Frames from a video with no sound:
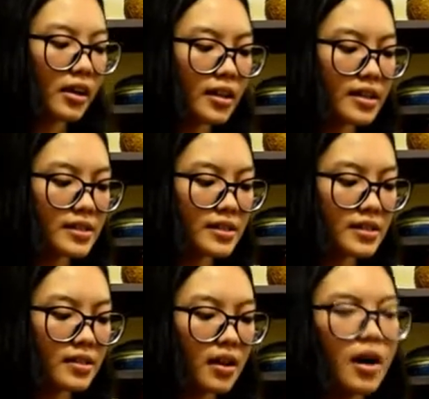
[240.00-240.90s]
It
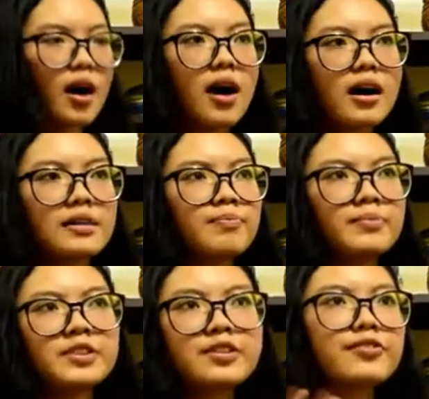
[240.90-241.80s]
is a
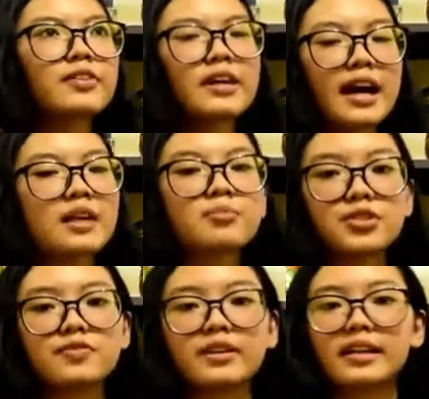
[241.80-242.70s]
different
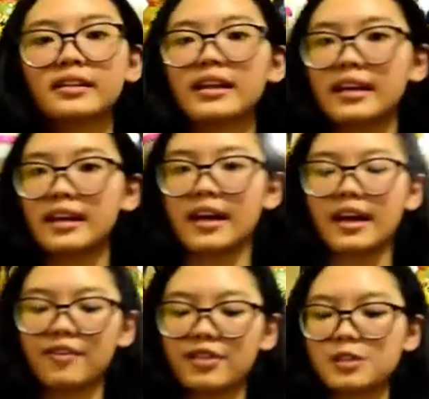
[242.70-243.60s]
atmosphere that they
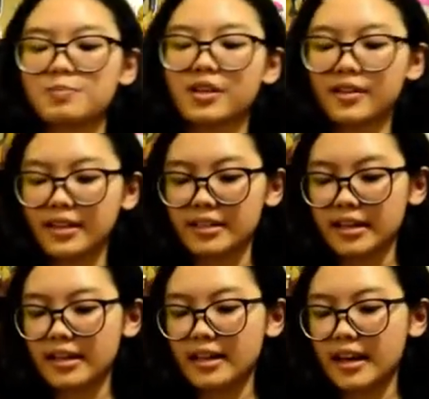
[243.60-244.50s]
have experienced,
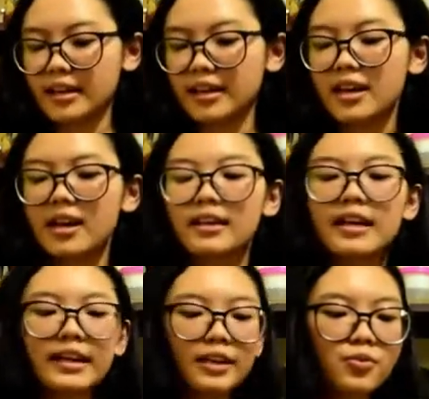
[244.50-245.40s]
and then
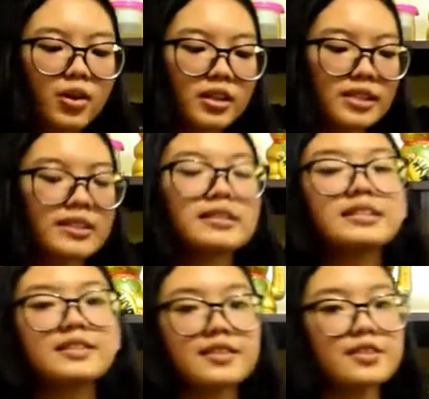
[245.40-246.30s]
they can watch the
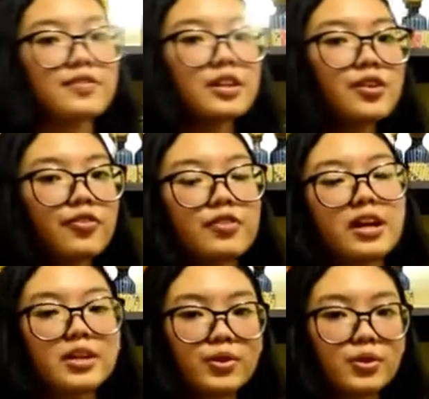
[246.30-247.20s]
teacher's video
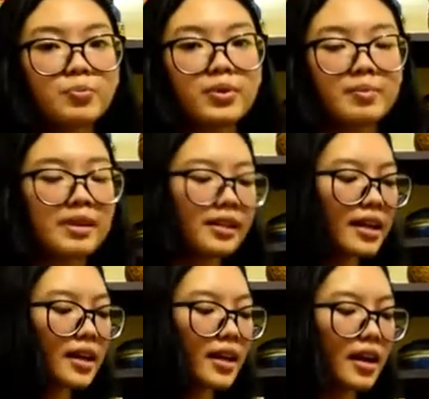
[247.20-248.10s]
via YouTube
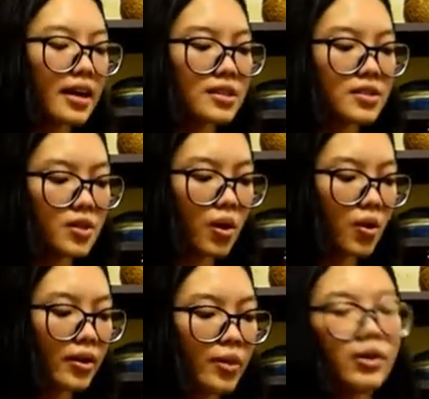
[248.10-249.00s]
privately,
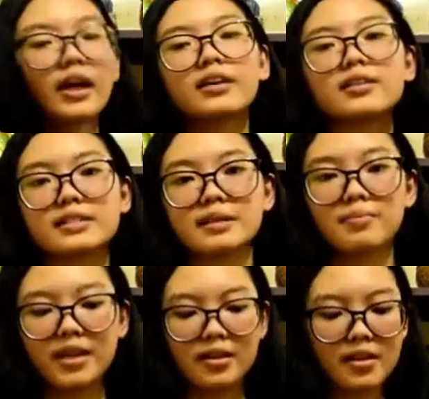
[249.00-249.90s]
so they will understand
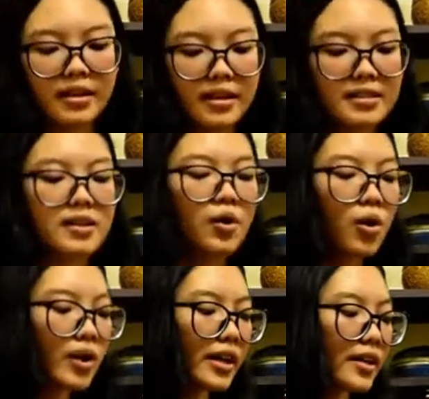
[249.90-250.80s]
better. It's
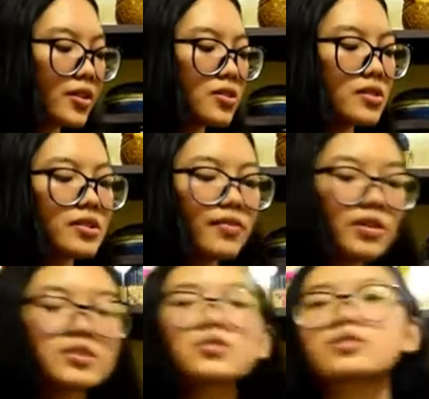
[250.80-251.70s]
according to
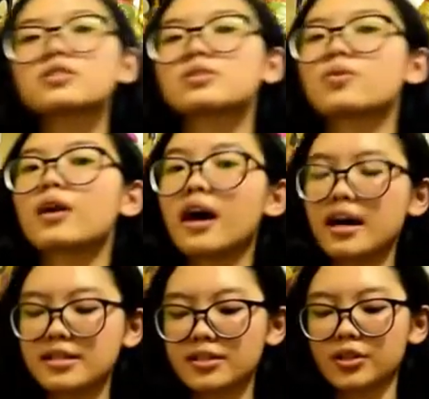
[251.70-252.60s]
several students who were
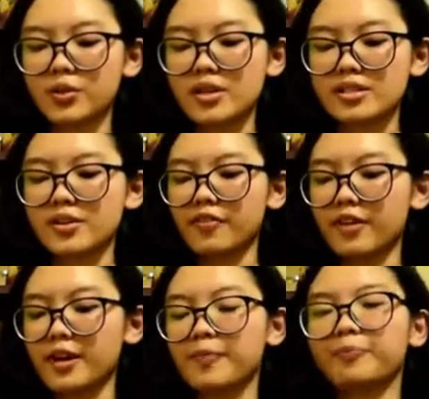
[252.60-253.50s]
asked through a survey.